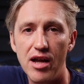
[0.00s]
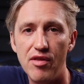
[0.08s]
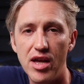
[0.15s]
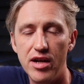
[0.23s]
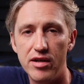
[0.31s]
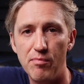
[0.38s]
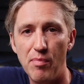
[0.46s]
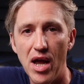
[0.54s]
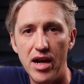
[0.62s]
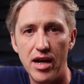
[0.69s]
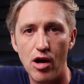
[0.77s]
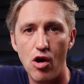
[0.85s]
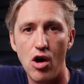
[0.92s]
And then
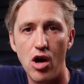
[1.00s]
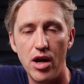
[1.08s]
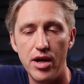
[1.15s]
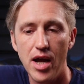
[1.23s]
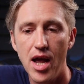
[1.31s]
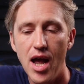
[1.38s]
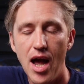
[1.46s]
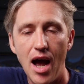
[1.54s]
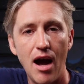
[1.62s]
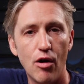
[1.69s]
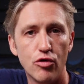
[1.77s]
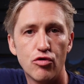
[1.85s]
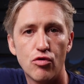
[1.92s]
depending on
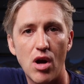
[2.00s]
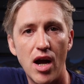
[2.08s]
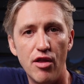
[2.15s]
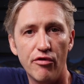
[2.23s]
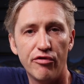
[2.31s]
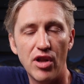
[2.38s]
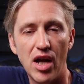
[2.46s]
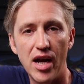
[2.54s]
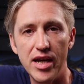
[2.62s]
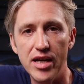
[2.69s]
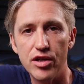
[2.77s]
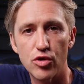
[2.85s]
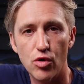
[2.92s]
how dry the fly
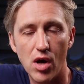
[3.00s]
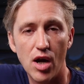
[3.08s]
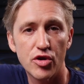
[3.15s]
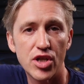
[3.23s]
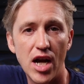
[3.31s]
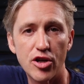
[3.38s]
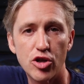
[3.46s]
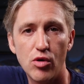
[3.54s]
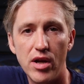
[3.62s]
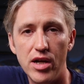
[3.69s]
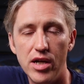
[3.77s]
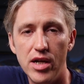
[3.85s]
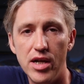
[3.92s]
is or how
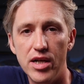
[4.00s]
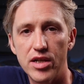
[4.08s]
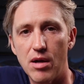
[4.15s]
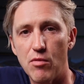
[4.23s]
saturated it is,